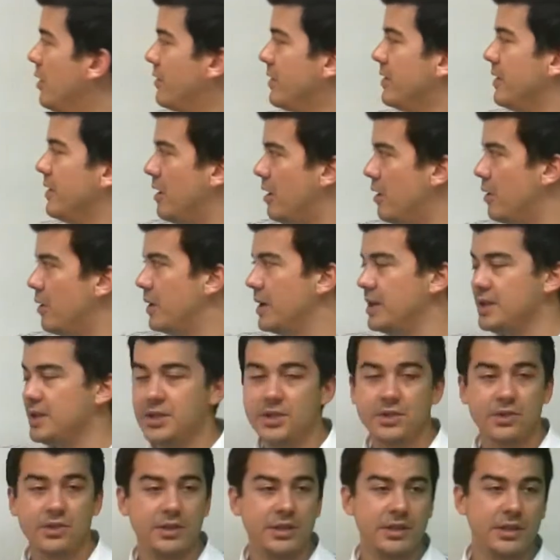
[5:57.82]
over the whole
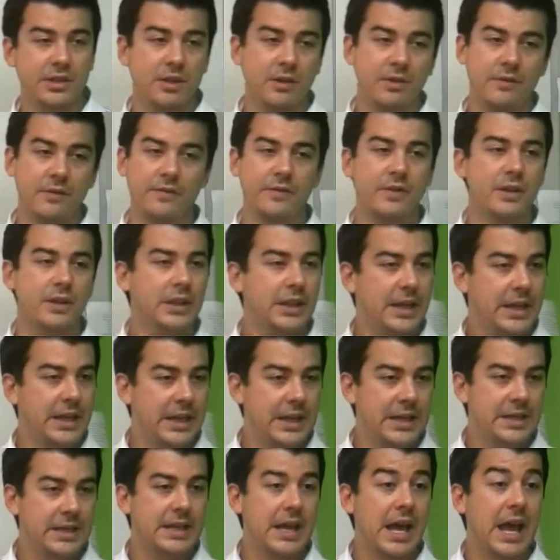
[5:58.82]
history of the
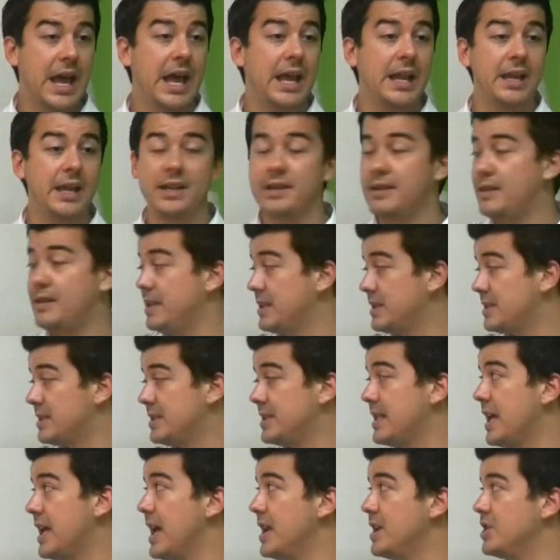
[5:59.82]
lead and this
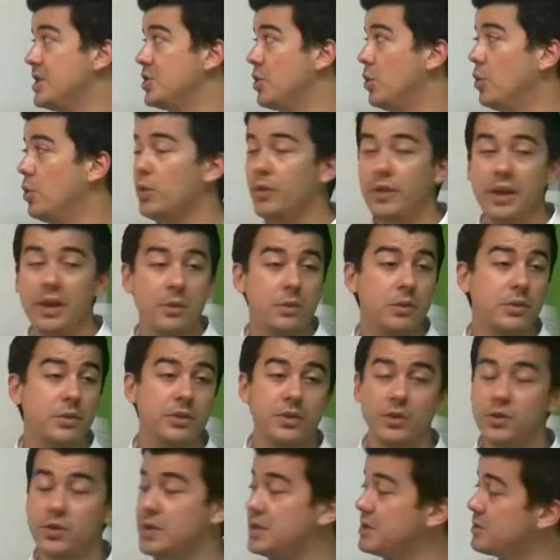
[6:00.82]
stage. All they will
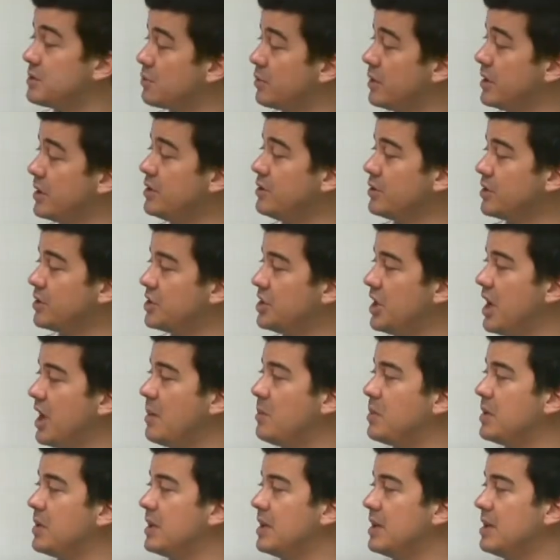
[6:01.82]
do is read your
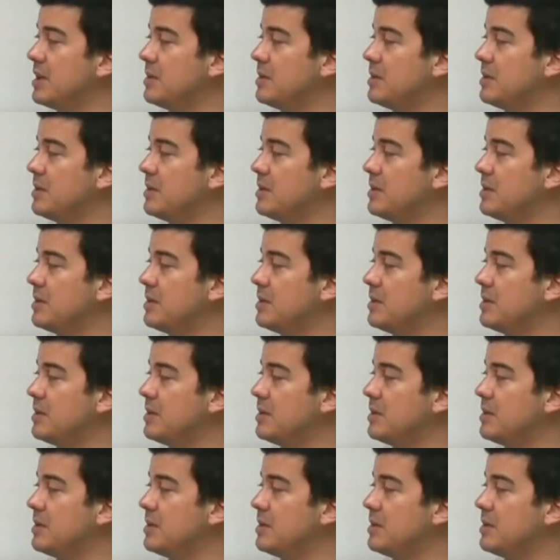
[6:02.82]
champion